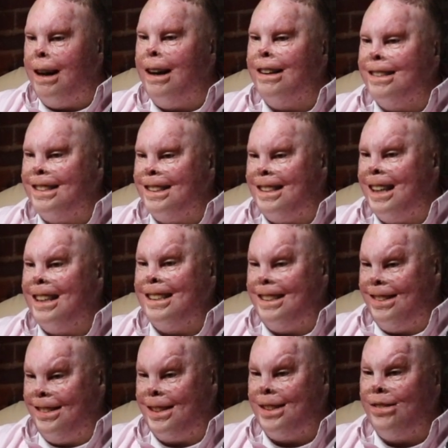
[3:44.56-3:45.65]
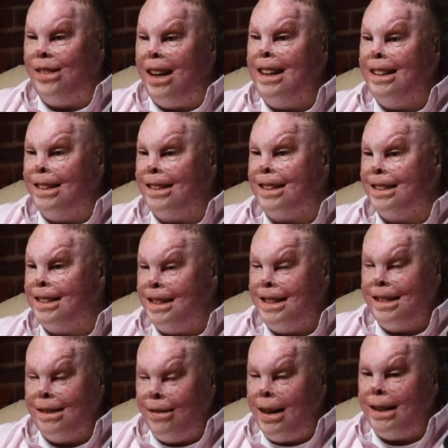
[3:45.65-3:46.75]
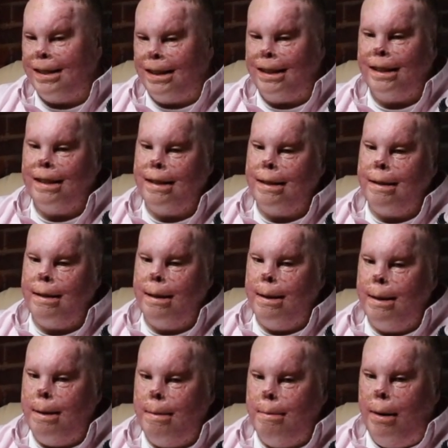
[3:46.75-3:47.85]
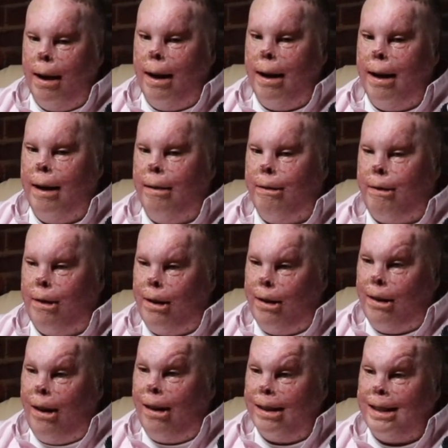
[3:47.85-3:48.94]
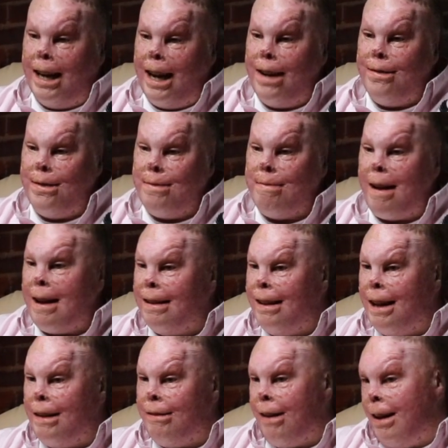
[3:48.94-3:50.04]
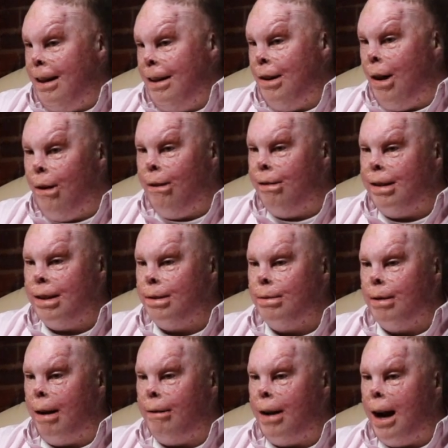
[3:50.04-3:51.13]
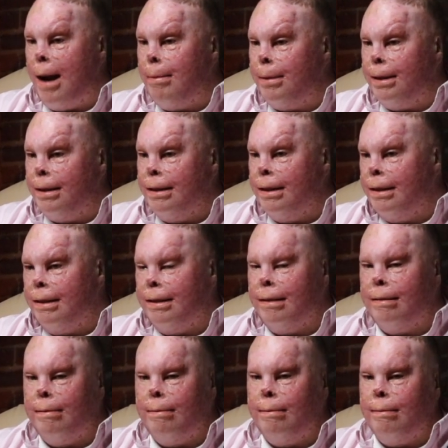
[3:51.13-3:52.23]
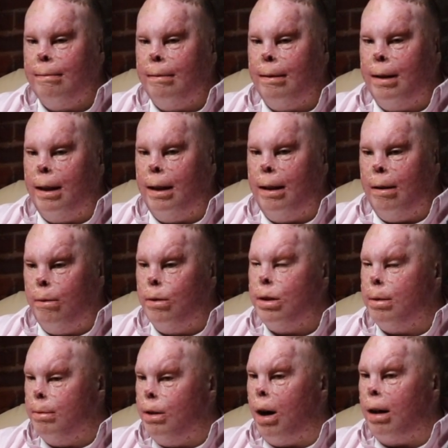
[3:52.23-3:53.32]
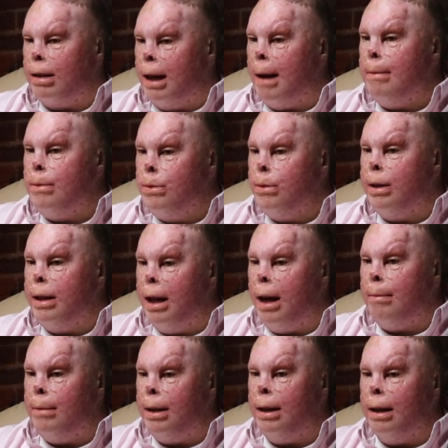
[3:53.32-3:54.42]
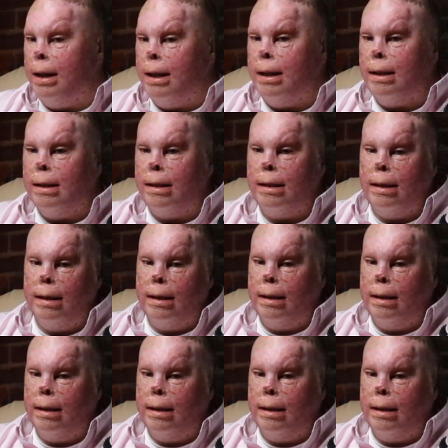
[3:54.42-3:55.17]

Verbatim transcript: else it takes to explain her because she's amazing. But for a long time in my life, I didn't know if this would ever happen, and there were some dark times with that because